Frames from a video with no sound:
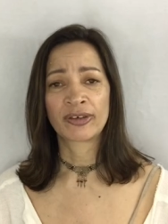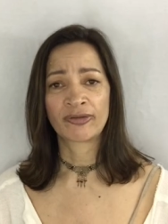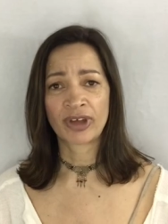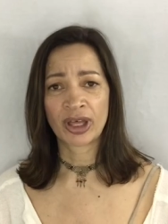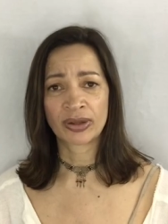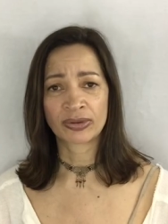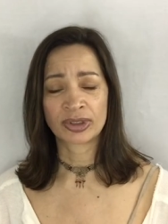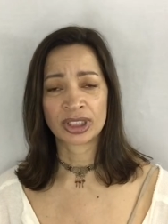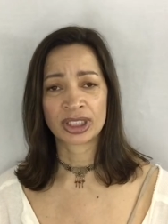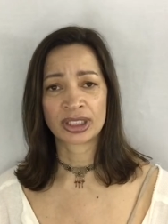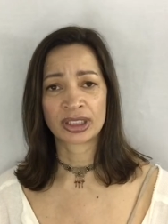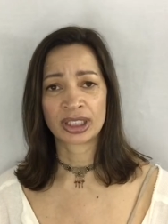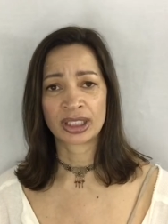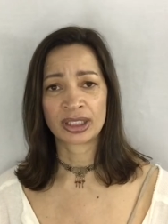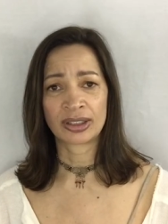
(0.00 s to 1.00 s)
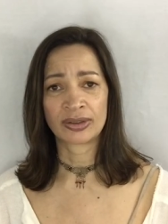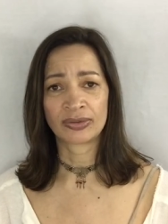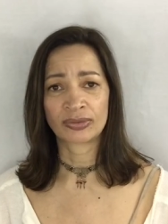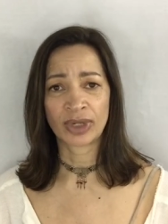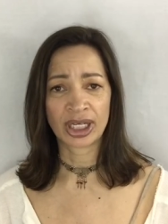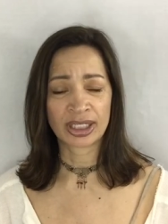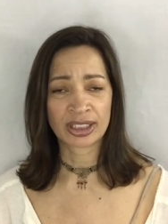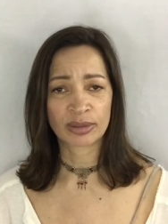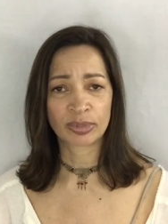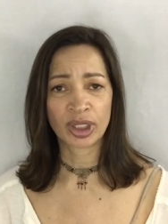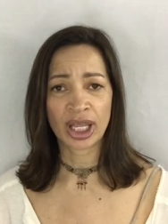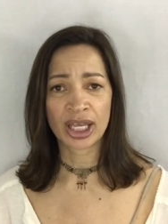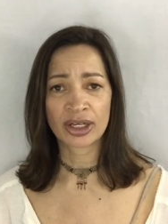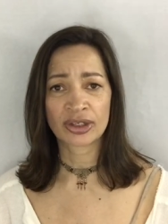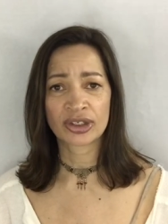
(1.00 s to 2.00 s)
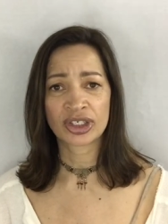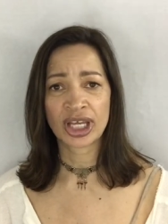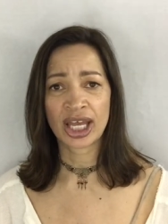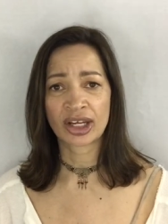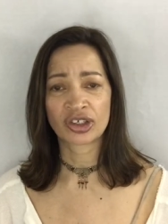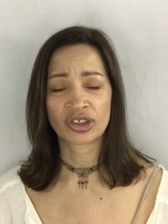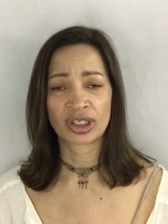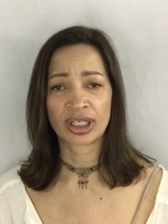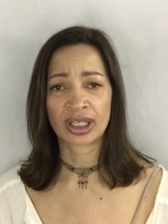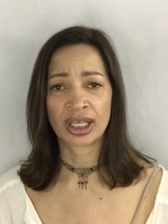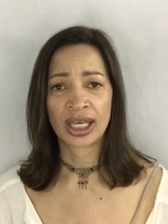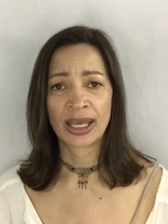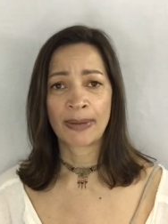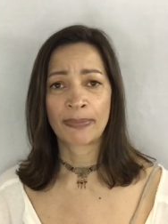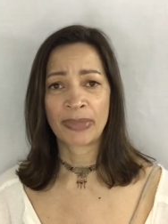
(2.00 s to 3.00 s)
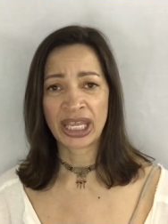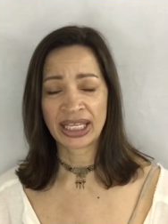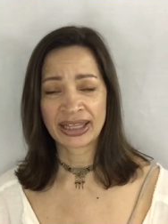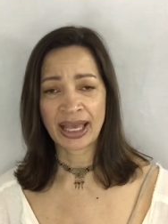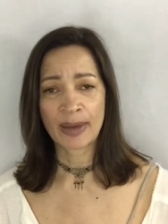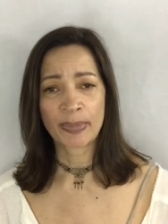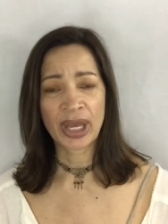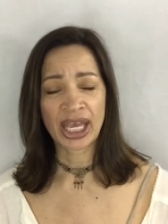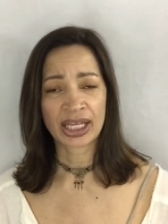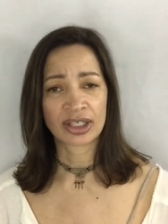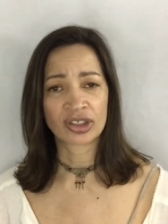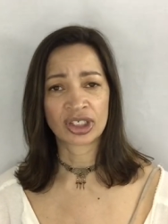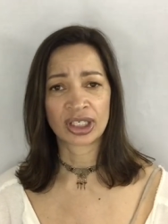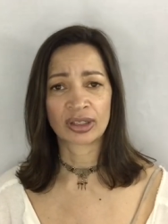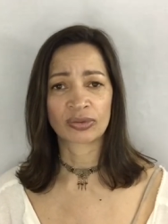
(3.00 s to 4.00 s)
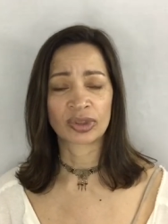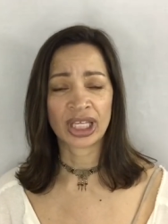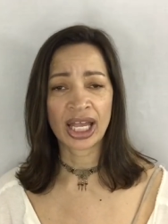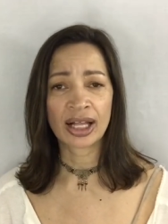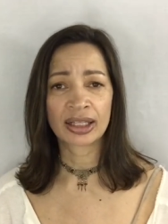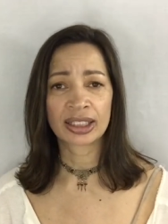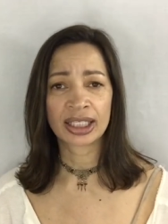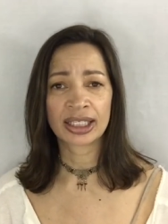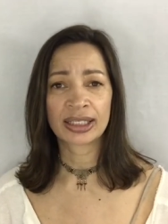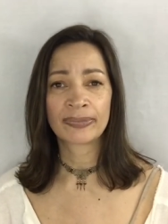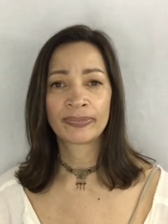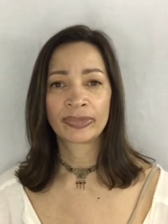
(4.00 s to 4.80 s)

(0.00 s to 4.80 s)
found the right suppliers to actually make that packaging a reality.